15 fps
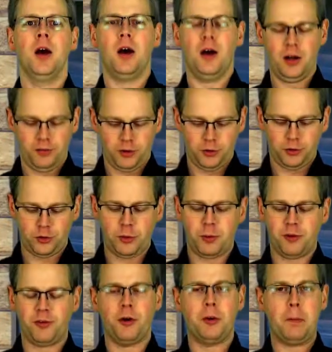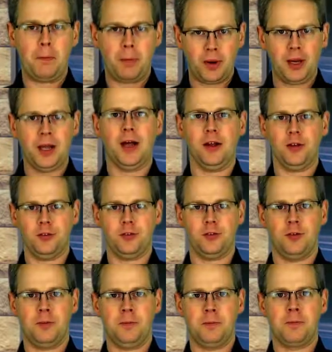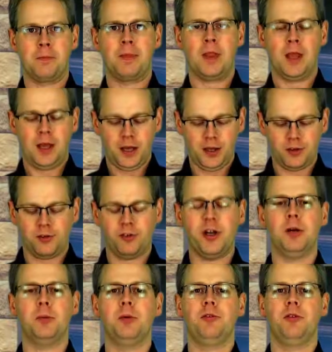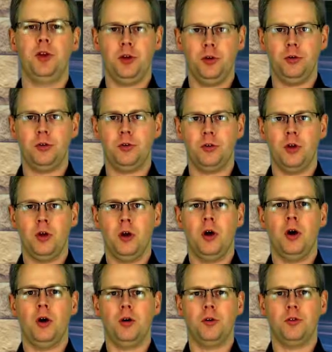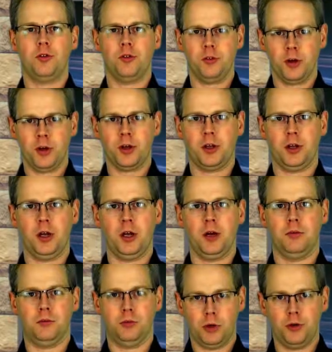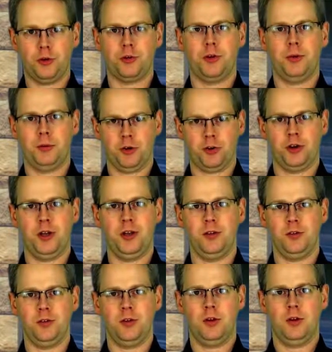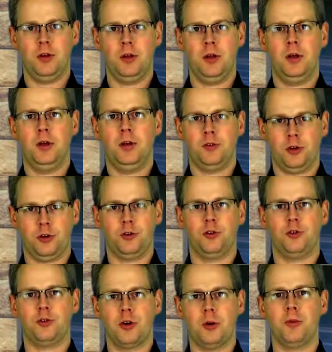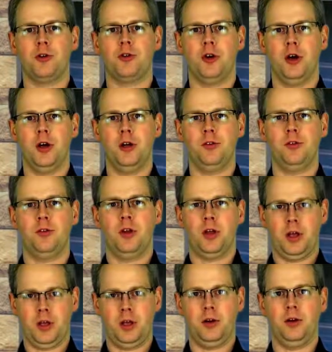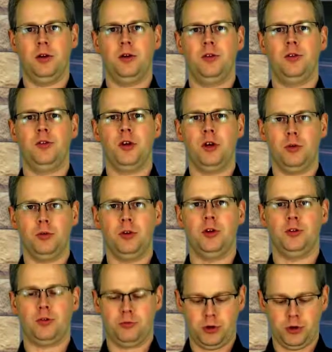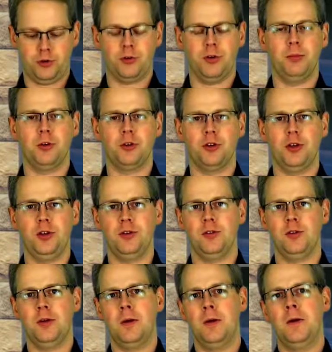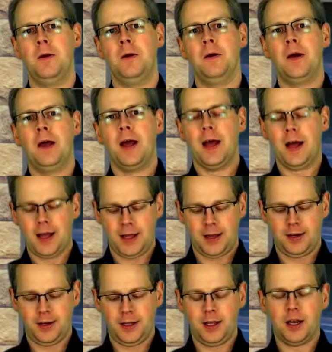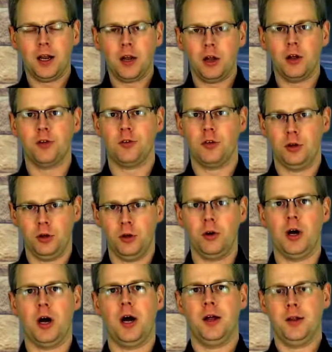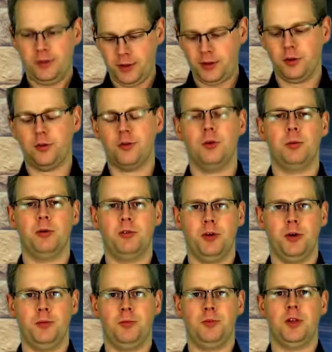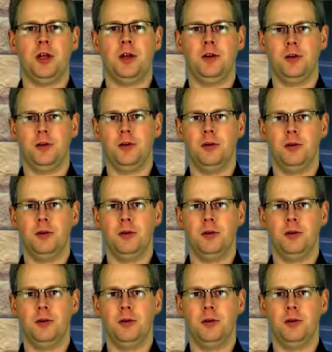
iVo SupaFoam Plus is available for use on circular rotary machines such as scrubber dryers and single disc rotary machines, and it lasts longer than the SupaFoam Standard.